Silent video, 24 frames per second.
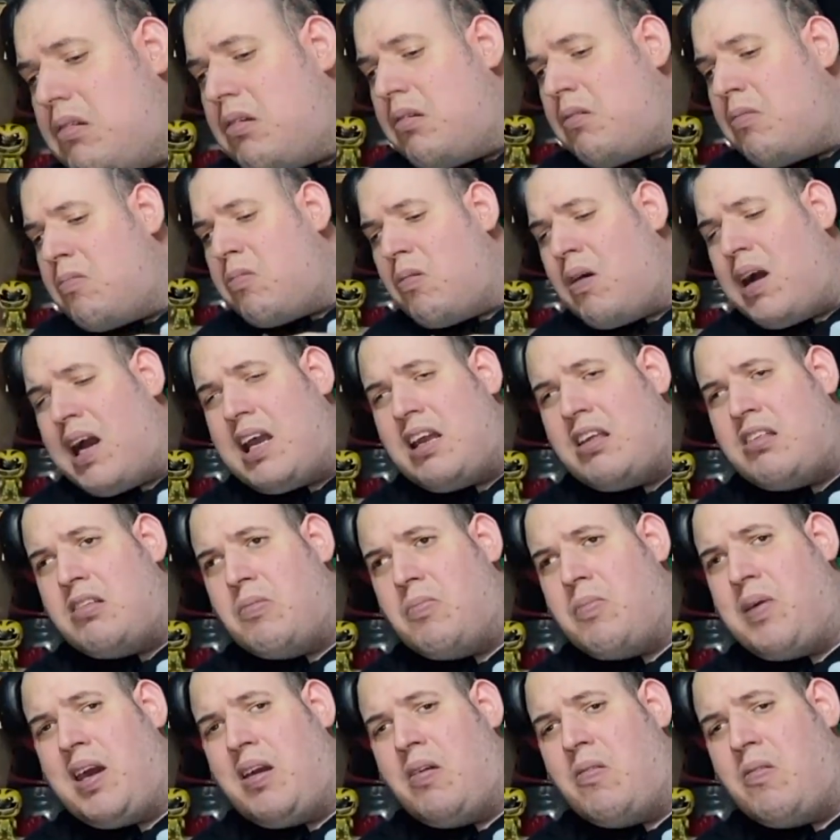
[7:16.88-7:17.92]
grey to
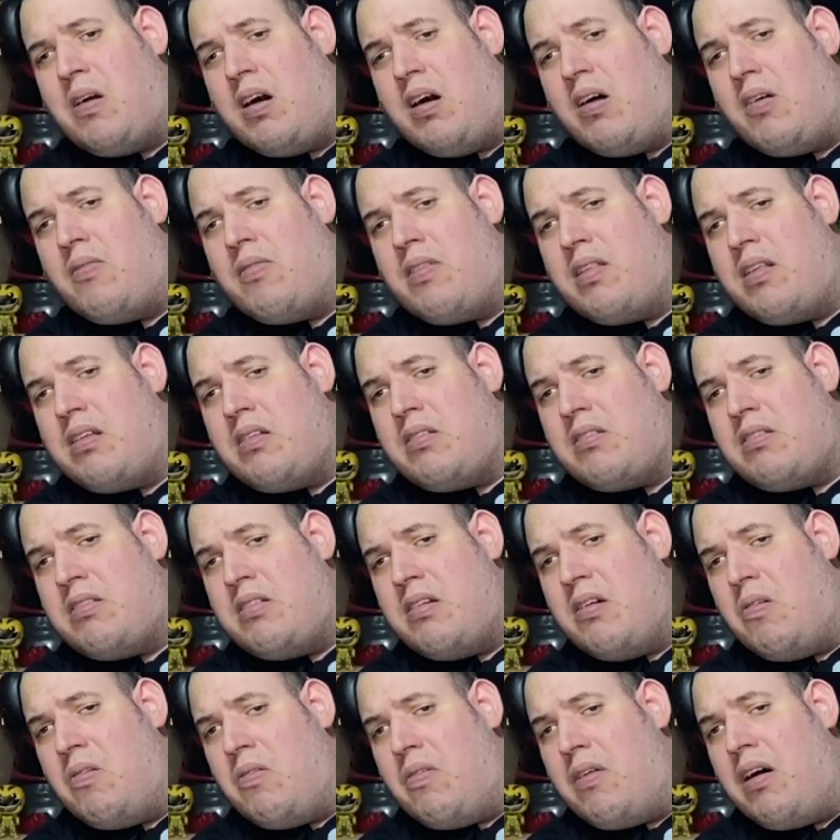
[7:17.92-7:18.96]
me rather than
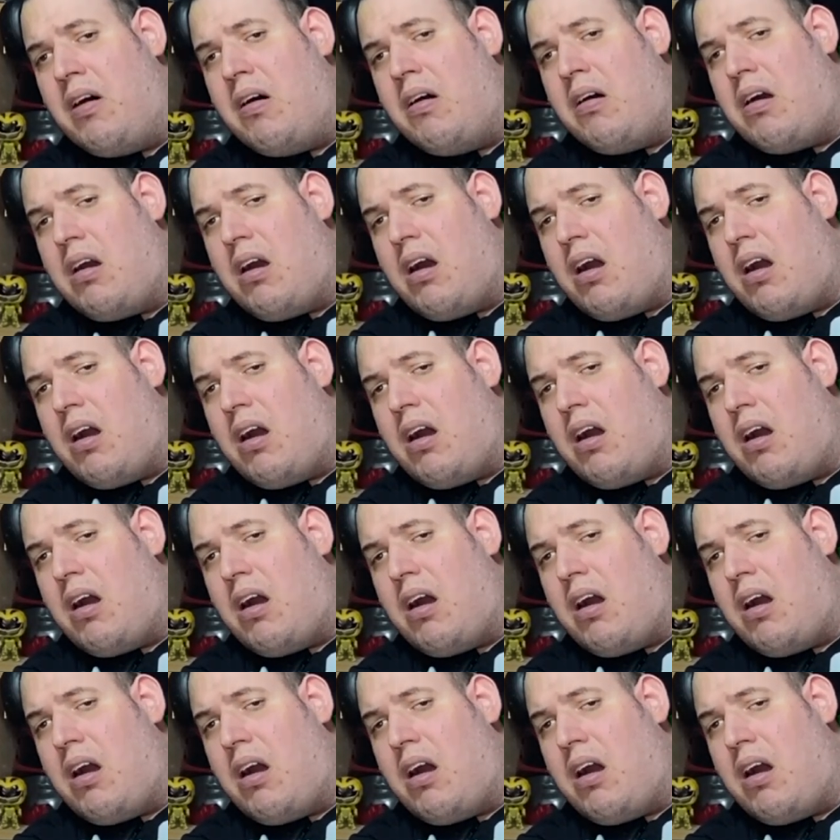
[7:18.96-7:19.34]
silver.